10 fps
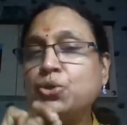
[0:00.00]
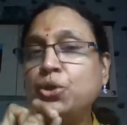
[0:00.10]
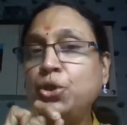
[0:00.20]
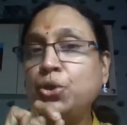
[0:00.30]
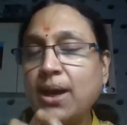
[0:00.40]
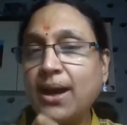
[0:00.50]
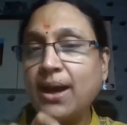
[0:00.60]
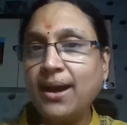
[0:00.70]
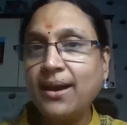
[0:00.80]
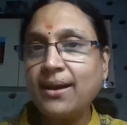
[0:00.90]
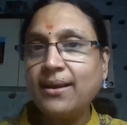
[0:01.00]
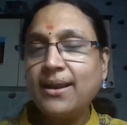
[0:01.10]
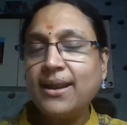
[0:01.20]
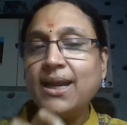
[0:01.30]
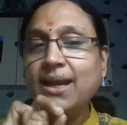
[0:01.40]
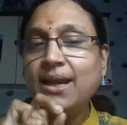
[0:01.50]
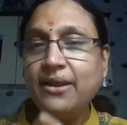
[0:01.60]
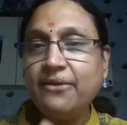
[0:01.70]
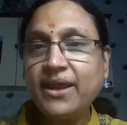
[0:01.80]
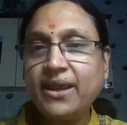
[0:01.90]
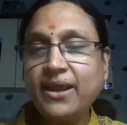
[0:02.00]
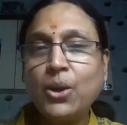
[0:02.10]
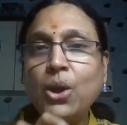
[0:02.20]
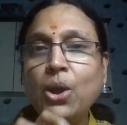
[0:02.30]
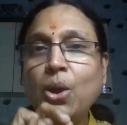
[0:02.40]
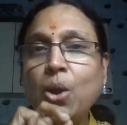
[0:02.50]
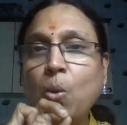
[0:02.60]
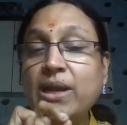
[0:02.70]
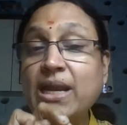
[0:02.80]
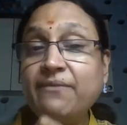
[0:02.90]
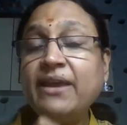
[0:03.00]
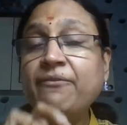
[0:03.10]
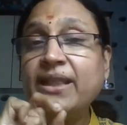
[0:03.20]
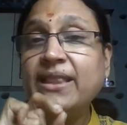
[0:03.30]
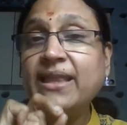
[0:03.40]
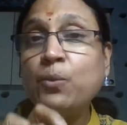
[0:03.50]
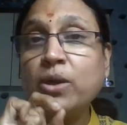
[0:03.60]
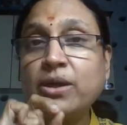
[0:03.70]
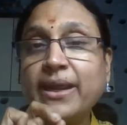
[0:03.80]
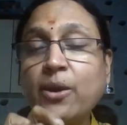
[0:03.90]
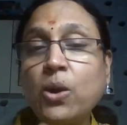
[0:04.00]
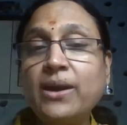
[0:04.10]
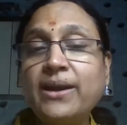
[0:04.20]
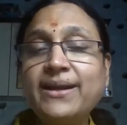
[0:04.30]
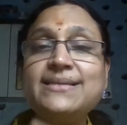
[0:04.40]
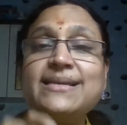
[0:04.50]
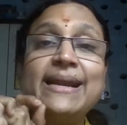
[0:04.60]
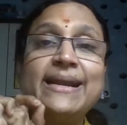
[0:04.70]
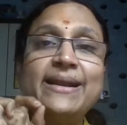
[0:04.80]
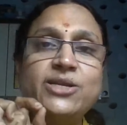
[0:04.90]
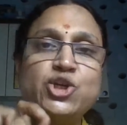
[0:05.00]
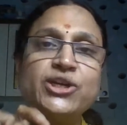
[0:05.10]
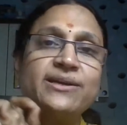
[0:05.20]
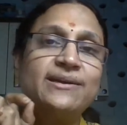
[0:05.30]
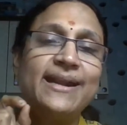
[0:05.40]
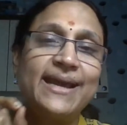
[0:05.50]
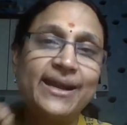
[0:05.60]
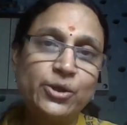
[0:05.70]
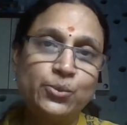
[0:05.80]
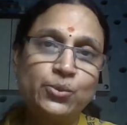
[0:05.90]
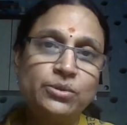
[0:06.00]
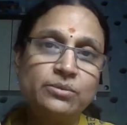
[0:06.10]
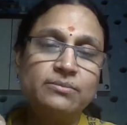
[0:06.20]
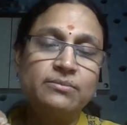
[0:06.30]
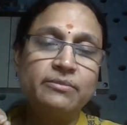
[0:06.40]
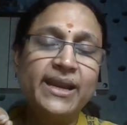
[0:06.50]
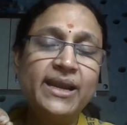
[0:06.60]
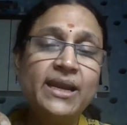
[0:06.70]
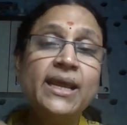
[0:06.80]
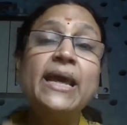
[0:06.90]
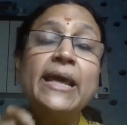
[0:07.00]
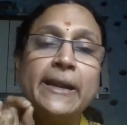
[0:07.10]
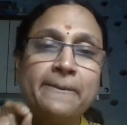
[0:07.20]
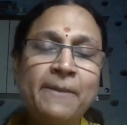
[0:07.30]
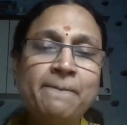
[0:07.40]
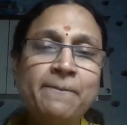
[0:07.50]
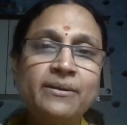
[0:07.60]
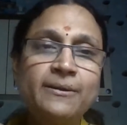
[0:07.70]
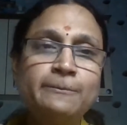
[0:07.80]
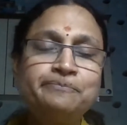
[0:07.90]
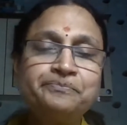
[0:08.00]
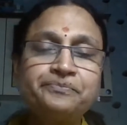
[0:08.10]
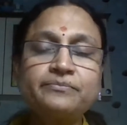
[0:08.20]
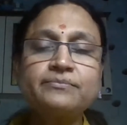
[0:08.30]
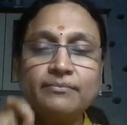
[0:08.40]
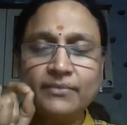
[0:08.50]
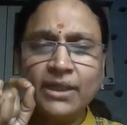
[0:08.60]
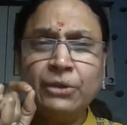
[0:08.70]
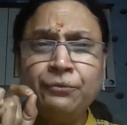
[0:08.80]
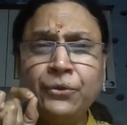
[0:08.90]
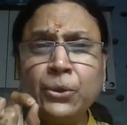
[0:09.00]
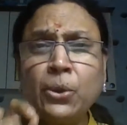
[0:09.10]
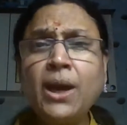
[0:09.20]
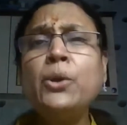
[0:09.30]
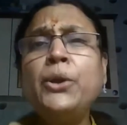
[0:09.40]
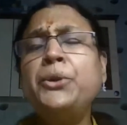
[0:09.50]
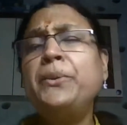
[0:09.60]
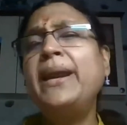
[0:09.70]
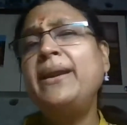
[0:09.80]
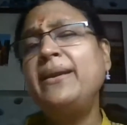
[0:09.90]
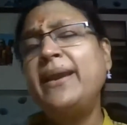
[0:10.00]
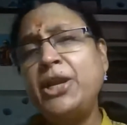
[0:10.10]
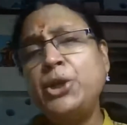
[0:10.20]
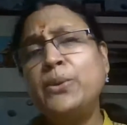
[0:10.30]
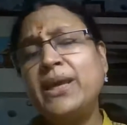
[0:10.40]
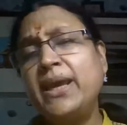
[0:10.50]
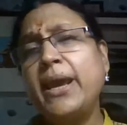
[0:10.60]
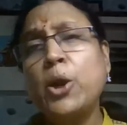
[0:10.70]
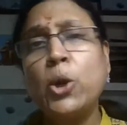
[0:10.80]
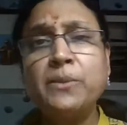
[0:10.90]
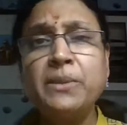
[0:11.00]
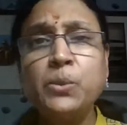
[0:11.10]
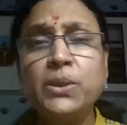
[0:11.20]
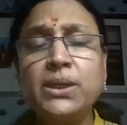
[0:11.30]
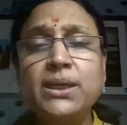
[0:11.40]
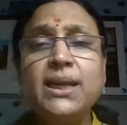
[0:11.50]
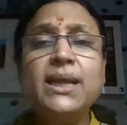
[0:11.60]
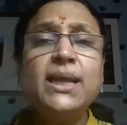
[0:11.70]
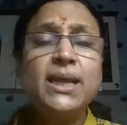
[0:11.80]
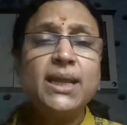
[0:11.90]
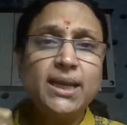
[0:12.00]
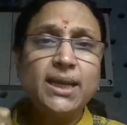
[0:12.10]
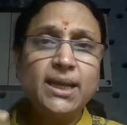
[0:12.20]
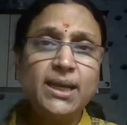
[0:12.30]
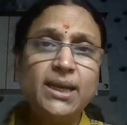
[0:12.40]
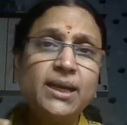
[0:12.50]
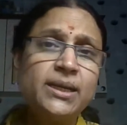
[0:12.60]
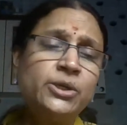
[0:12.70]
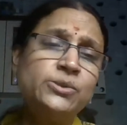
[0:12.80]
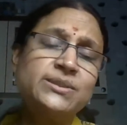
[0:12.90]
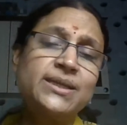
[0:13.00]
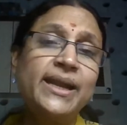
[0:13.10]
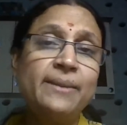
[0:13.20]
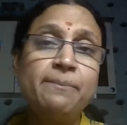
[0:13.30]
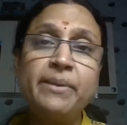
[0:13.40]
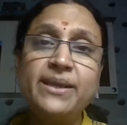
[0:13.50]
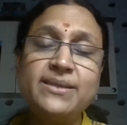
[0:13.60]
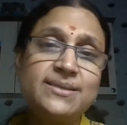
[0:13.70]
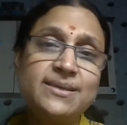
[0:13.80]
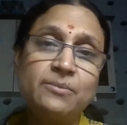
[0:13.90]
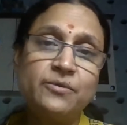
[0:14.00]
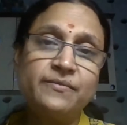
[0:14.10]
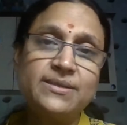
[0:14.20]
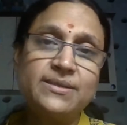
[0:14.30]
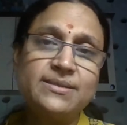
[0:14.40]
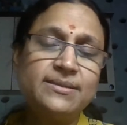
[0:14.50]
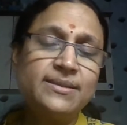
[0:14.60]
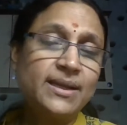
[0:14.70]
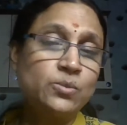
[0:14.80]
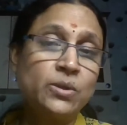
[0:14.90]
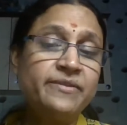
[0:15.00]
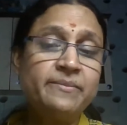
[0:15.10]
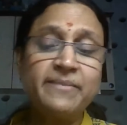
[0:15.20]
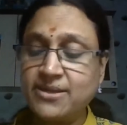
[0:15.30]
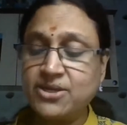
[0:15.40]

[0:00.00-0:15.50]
So you are leaving with them what I call it as digital tattoo, right? Remember, if you are going to get into a gig economy world, learn to start embracing some of it. That's one of the